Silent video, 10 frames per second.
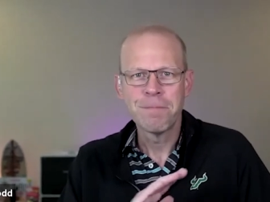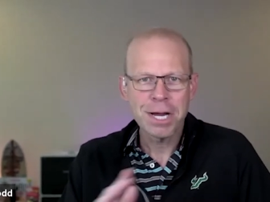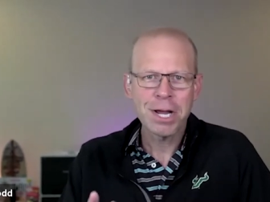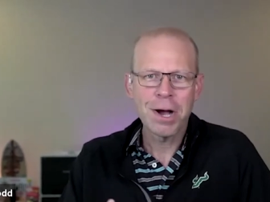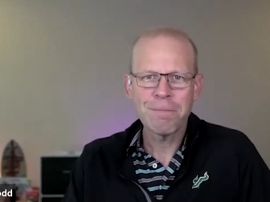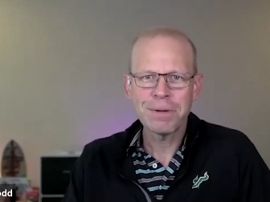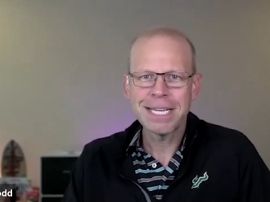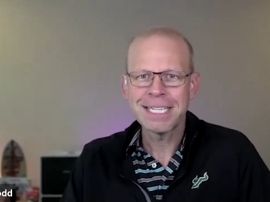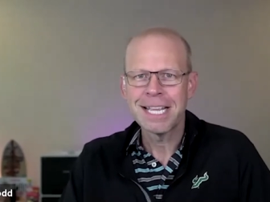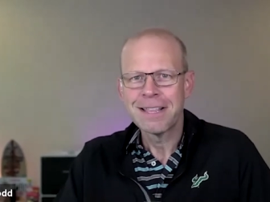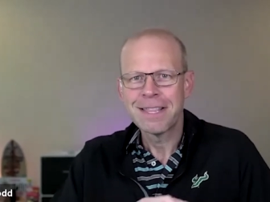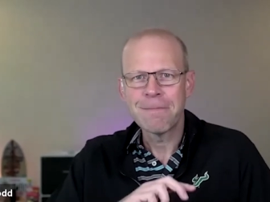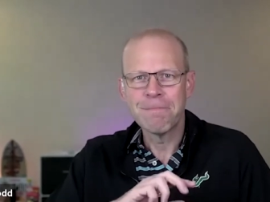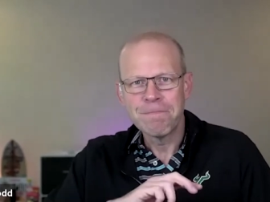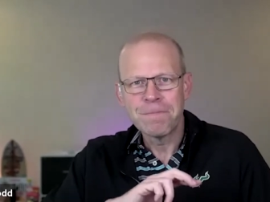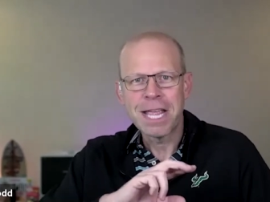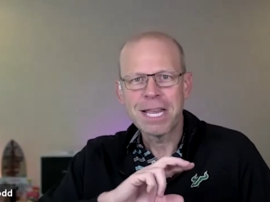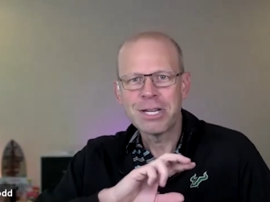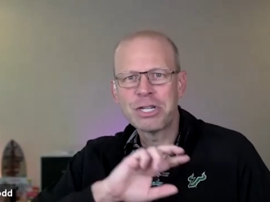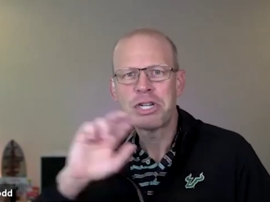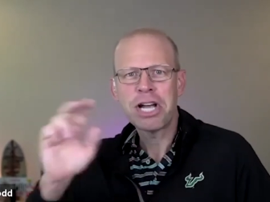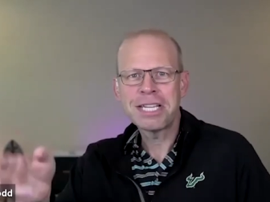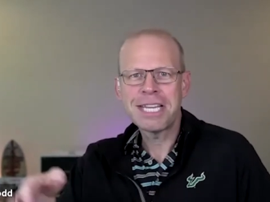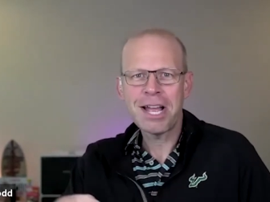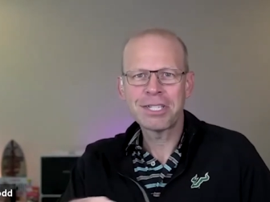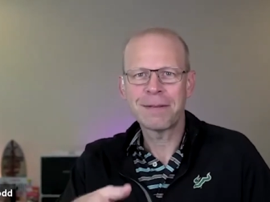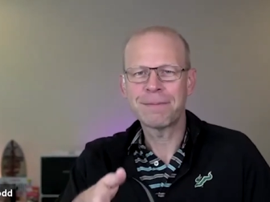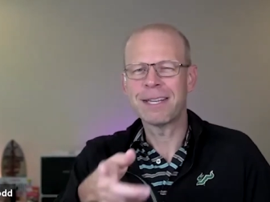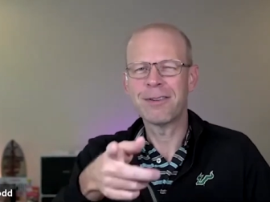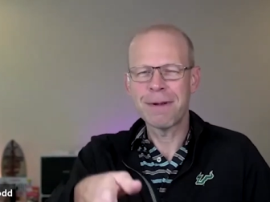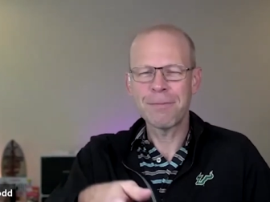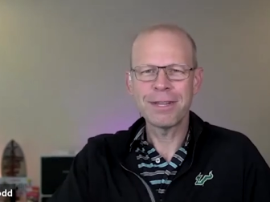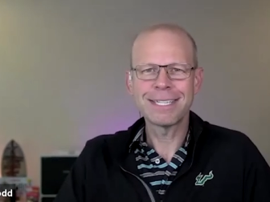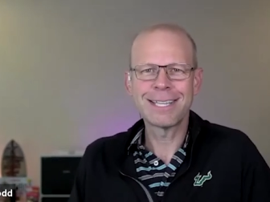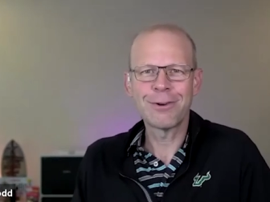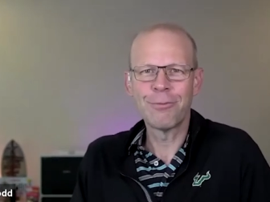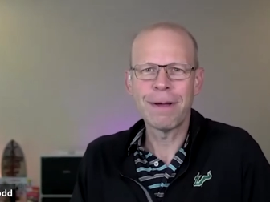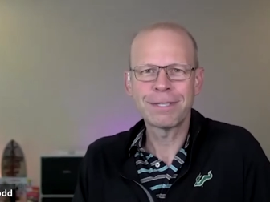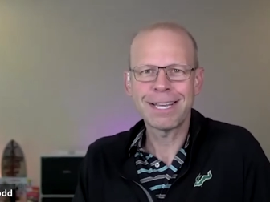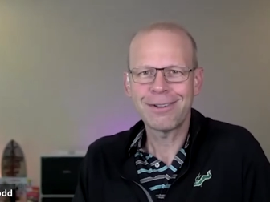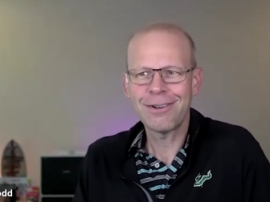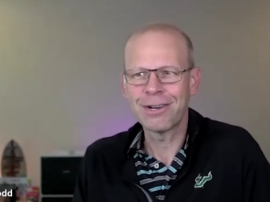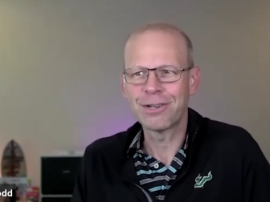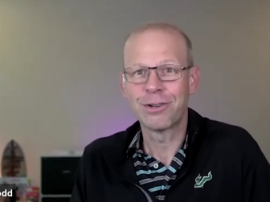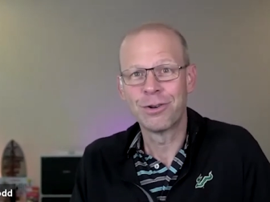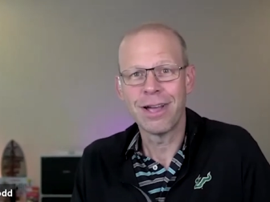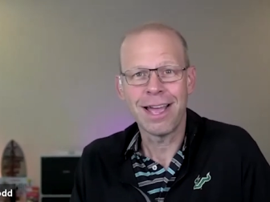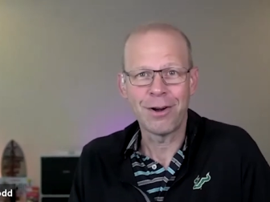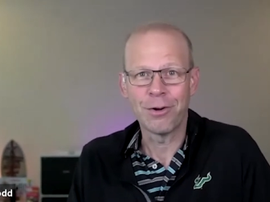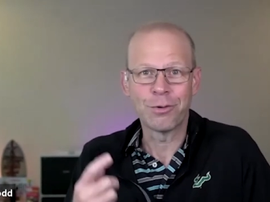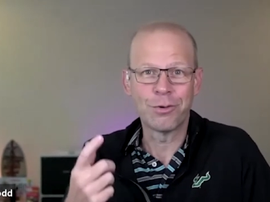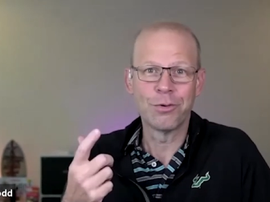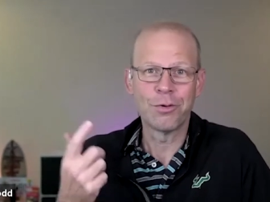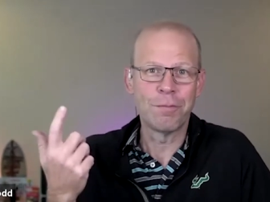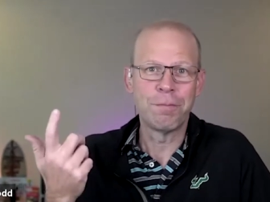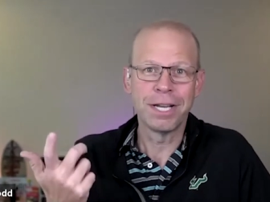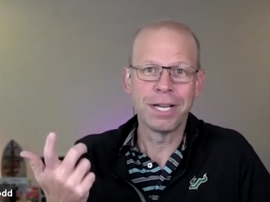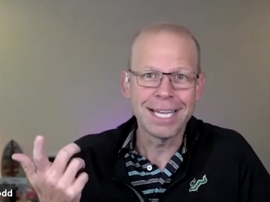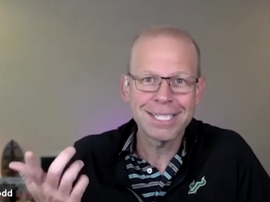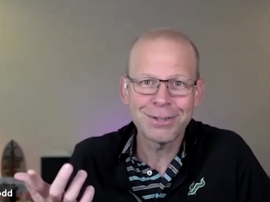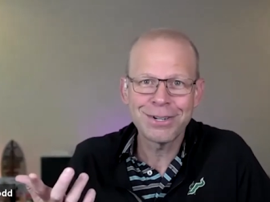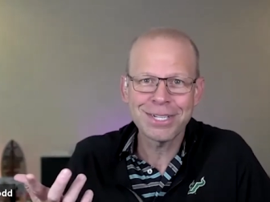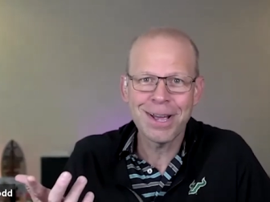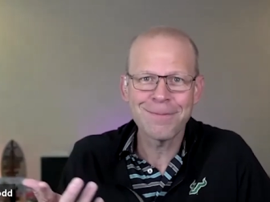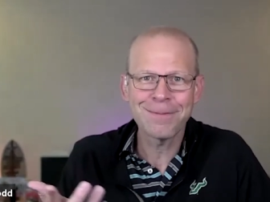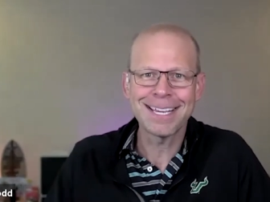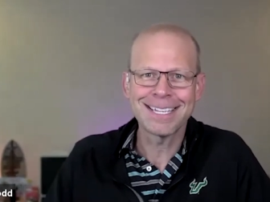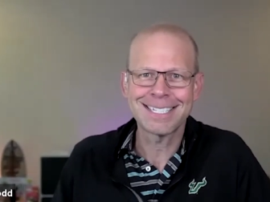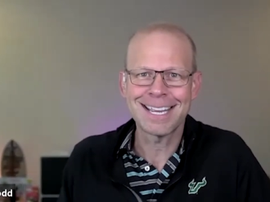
Big companies, they they shut down something. Remember this little website called, I don't know, Google Plus or something?